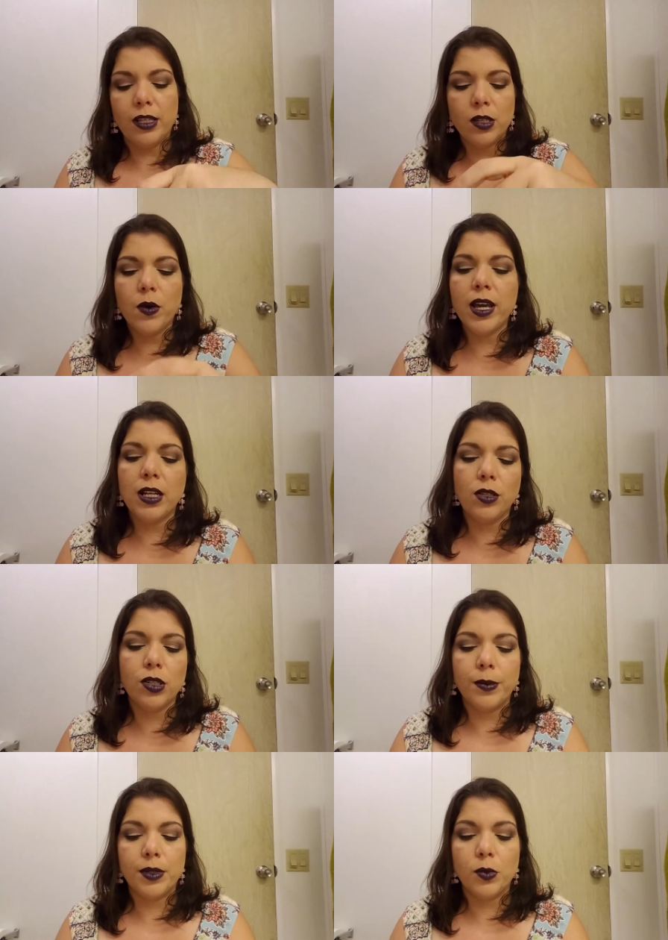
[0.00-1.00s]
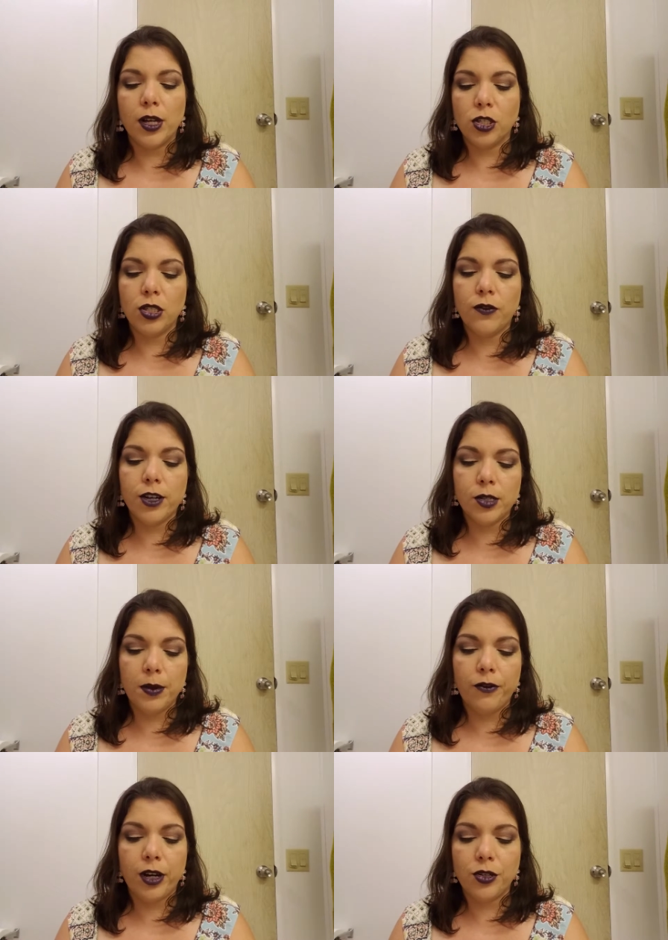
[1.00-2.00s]
Let's go ahead and do some swatches first
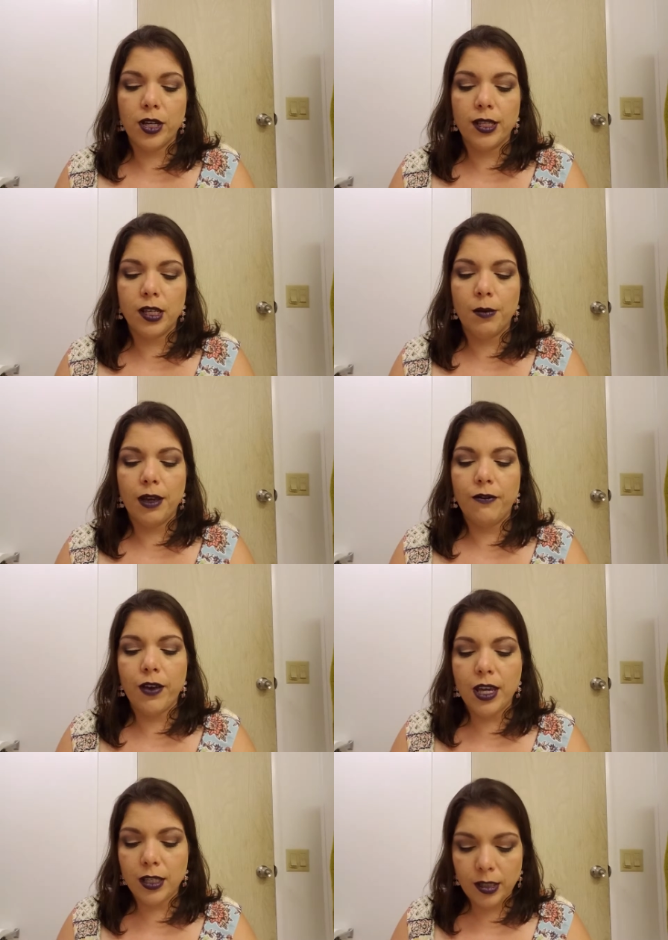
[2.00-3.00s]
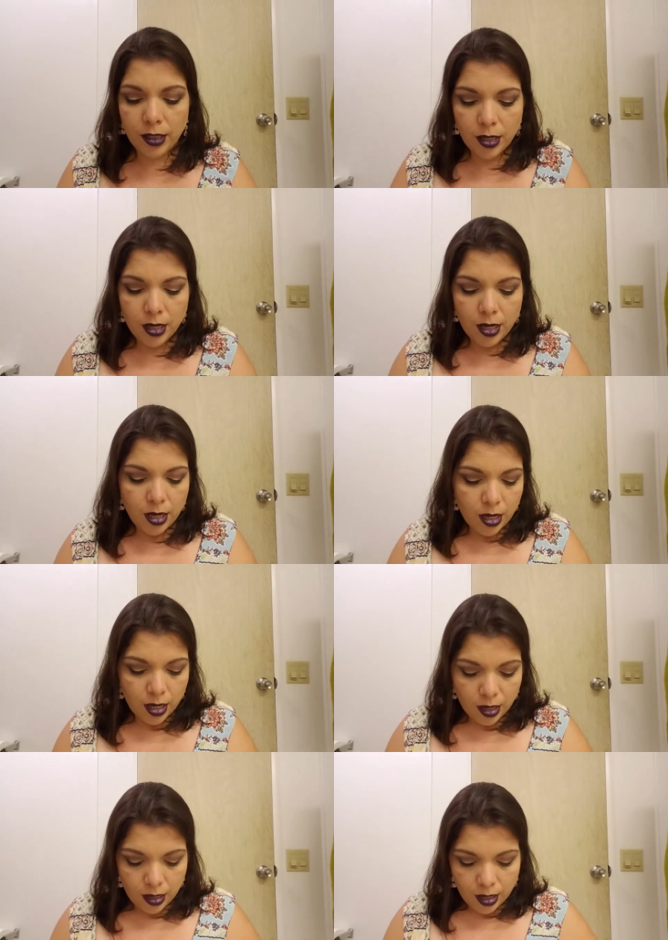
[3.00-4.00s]
before I try this on my face.
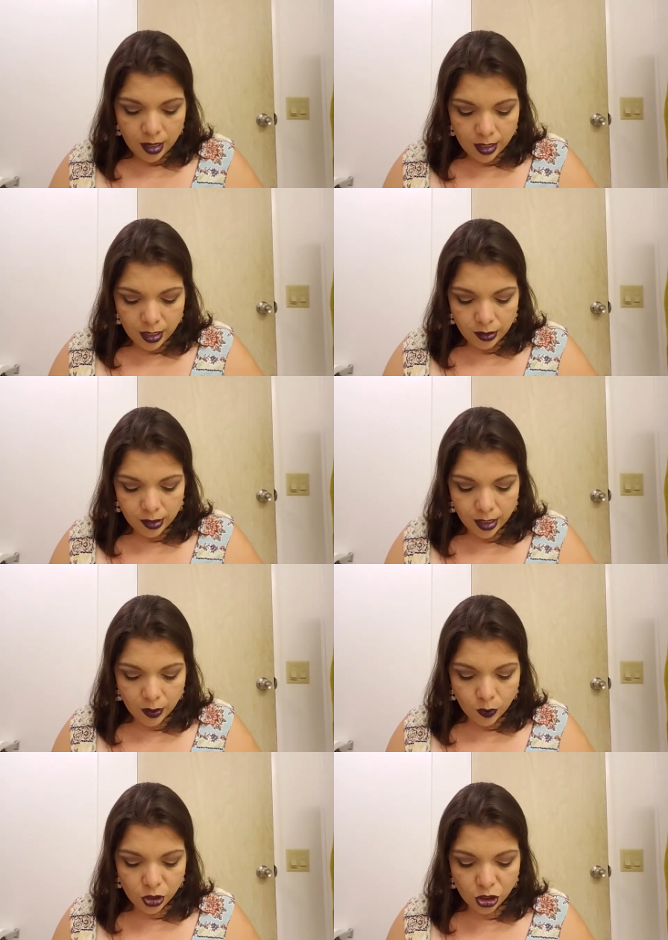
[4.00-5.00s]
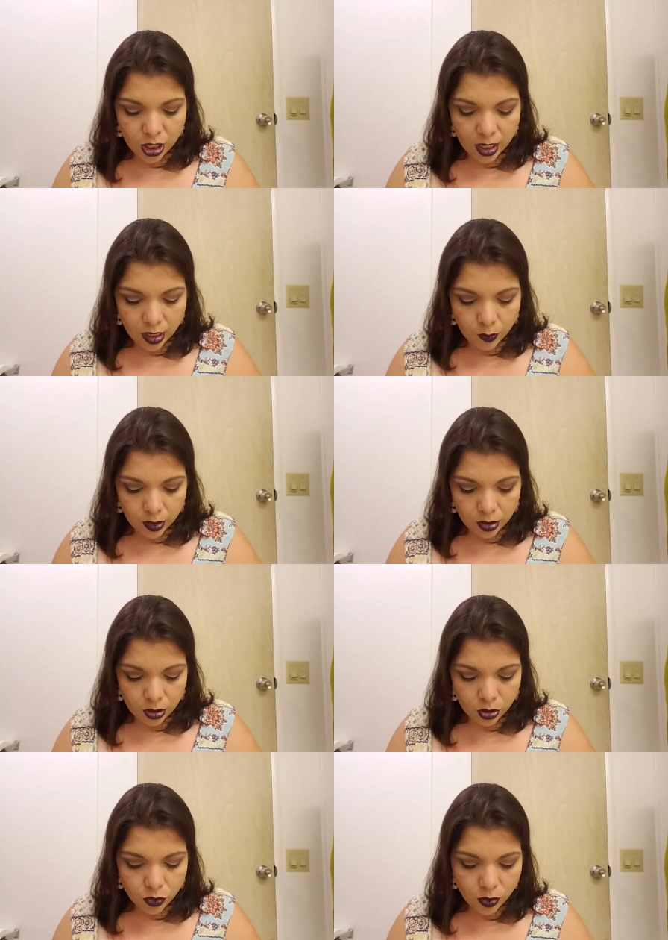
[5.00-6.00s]
And then I'll decide which shade I want
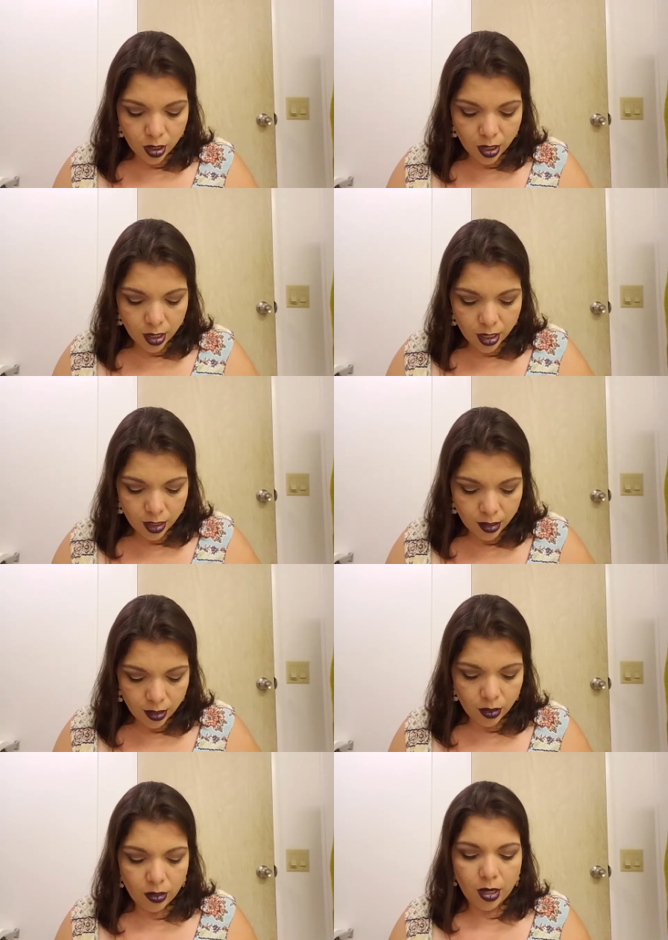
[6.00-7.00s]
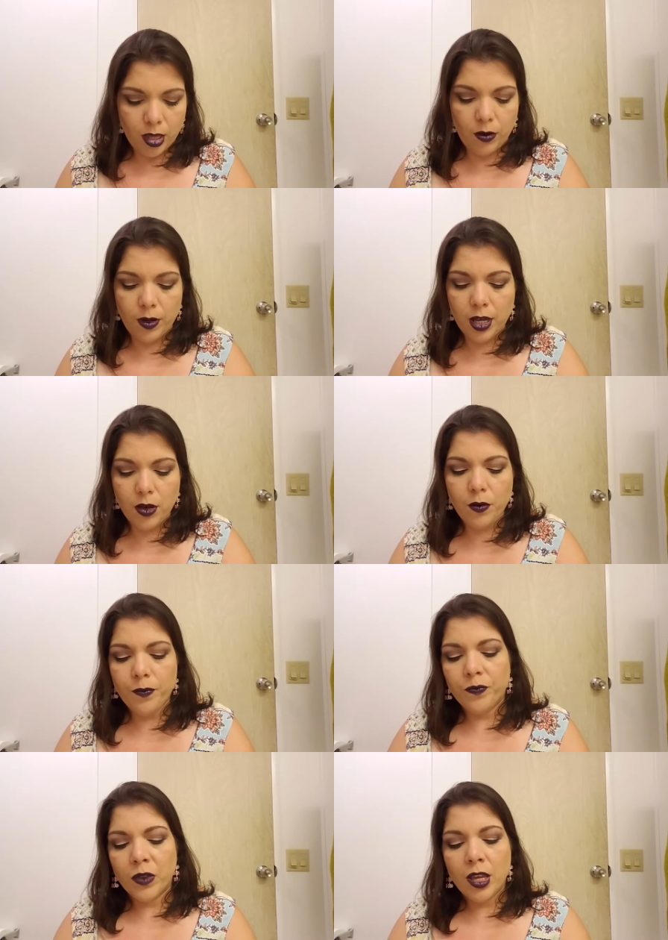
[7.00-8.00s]
to try. Okay, there we go.
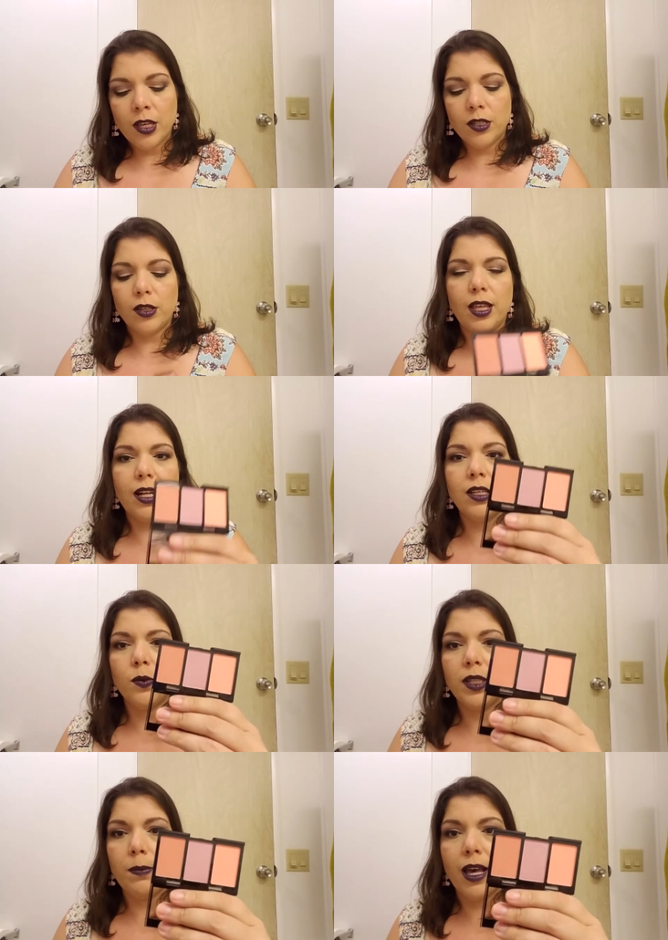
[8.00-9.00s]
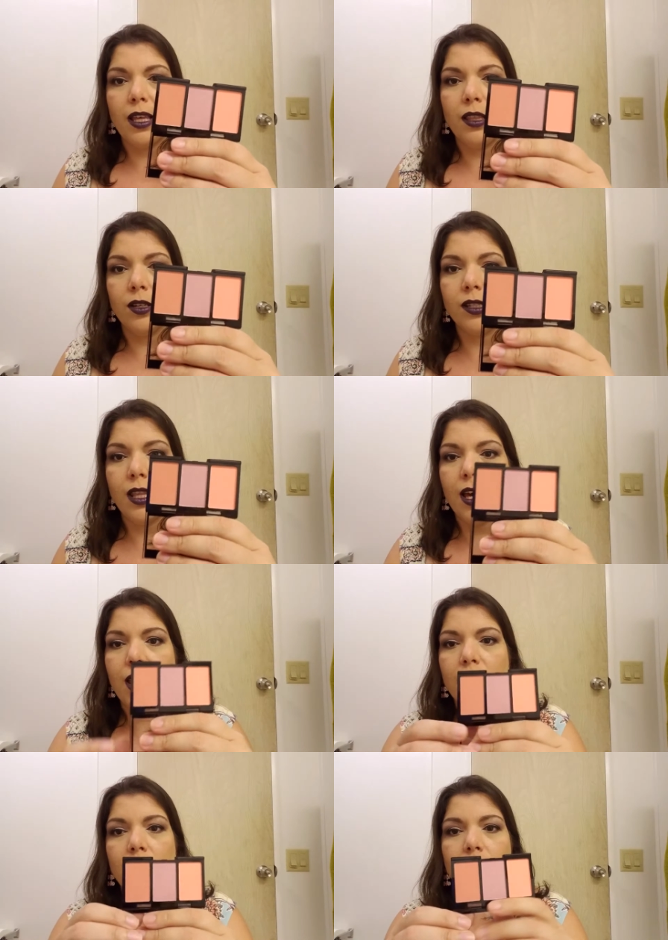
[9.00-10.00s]
So that is what the palette looks
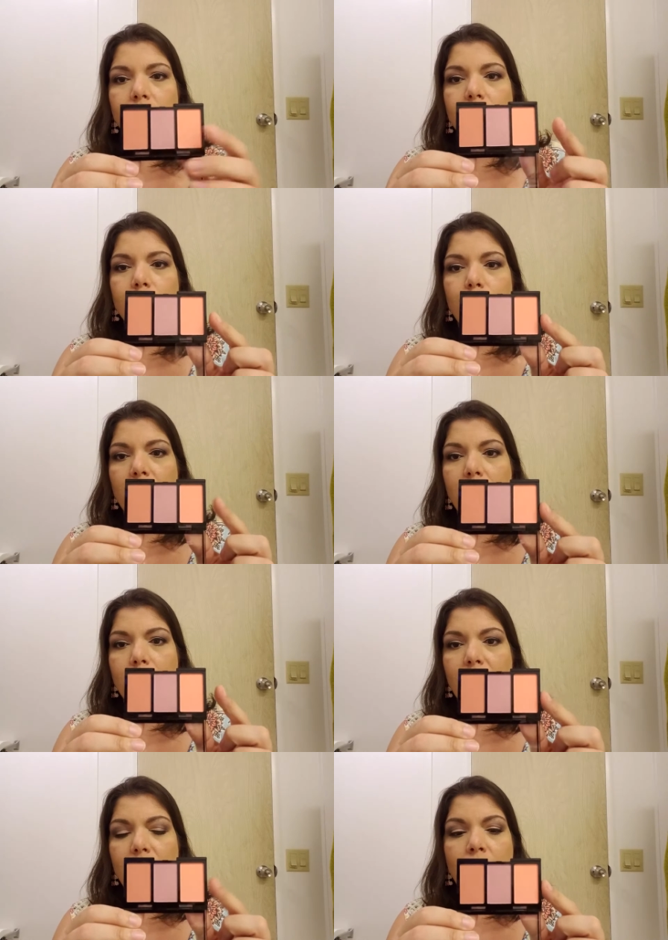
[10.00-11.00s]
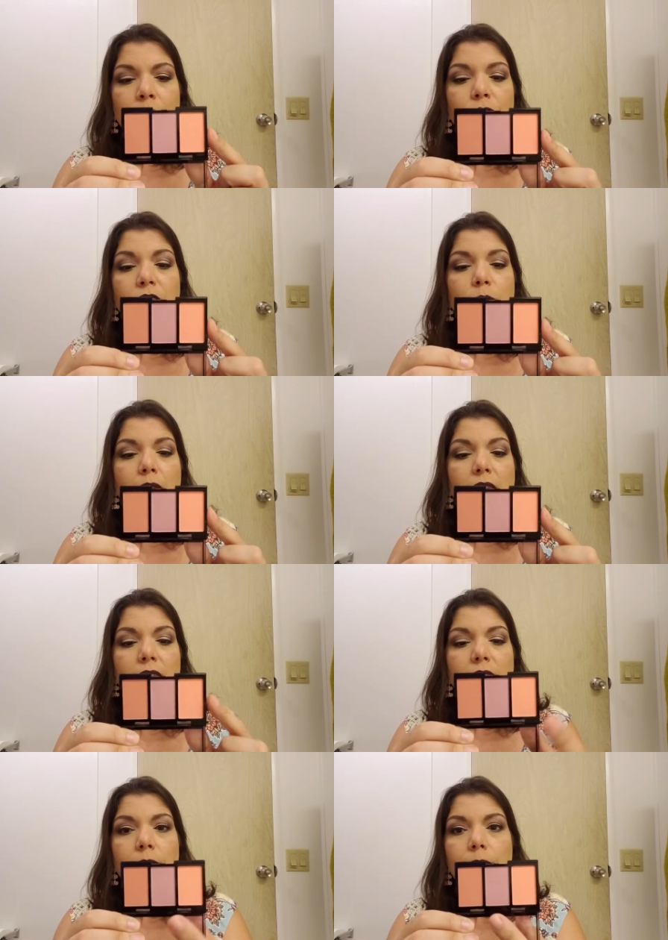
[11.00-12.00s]
like. This is bee melon, um, fresh
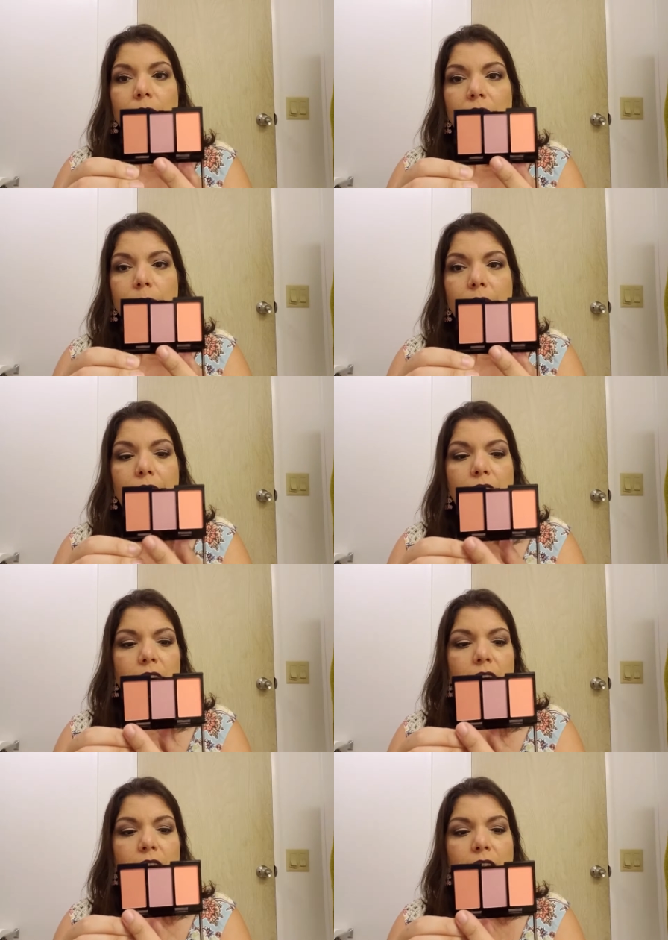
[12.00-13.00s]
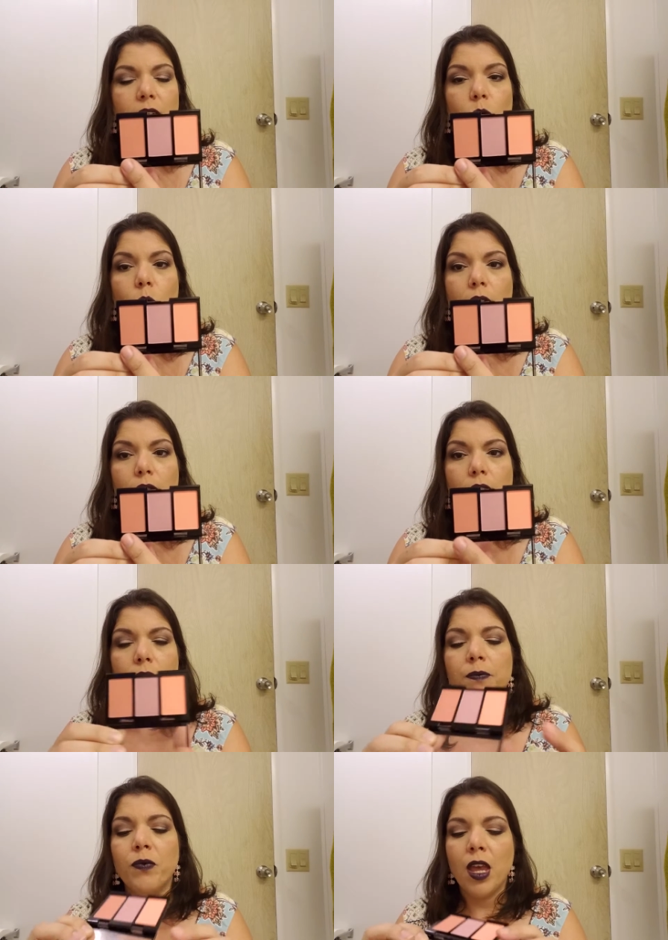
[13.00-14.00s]
melon, blackberry, and guava.